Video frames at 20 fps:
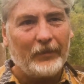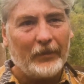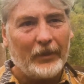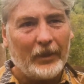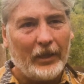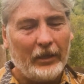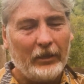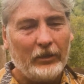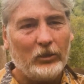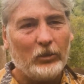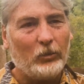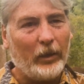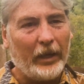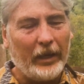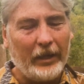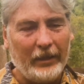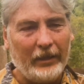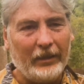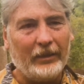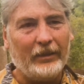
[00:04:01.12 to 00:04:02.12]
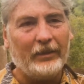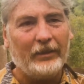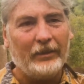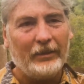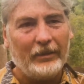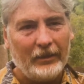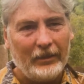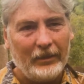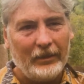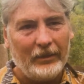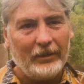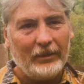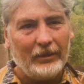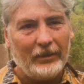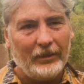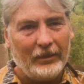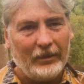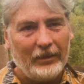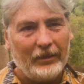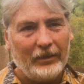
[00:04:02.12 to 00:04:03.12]
And you're waiting.
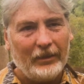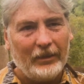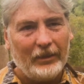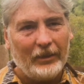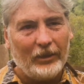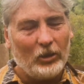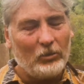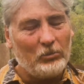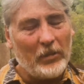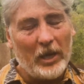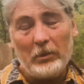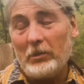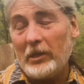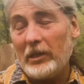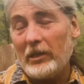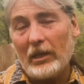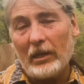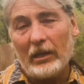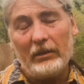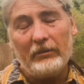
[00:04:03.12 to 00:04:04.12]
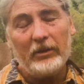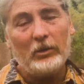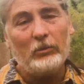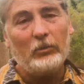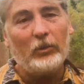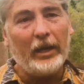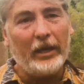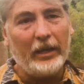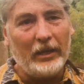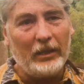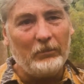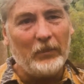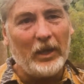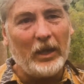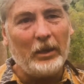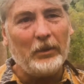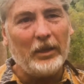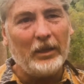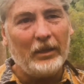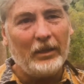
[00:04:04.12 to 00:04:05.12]
Or maybe not even waiting,
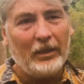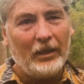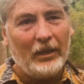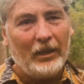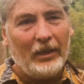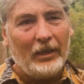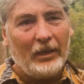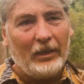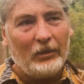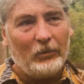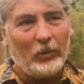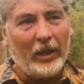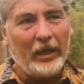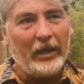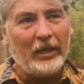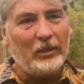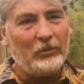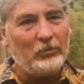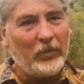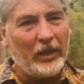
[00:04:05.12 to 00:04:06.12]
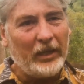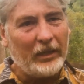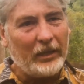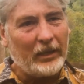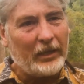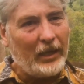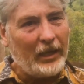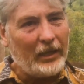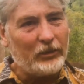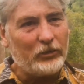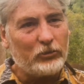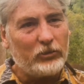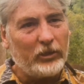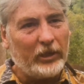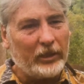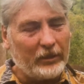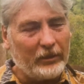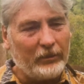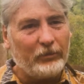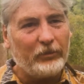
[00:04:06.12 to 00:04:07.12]
maybe waiting being a
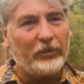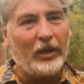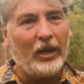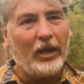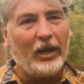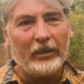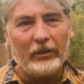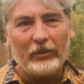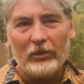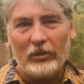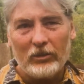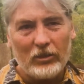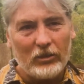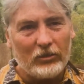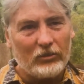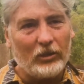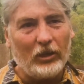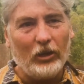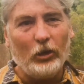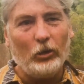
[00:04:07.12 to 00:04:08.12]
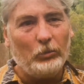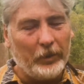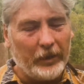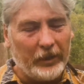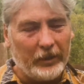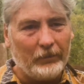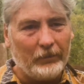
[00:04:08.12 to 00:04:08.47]
construct of thought. You're just open.